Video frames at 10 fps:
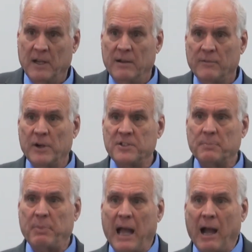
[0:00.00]
for it is the
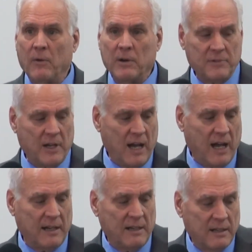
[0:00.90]
power of
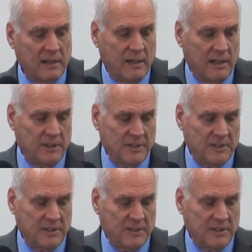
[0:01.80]
God and to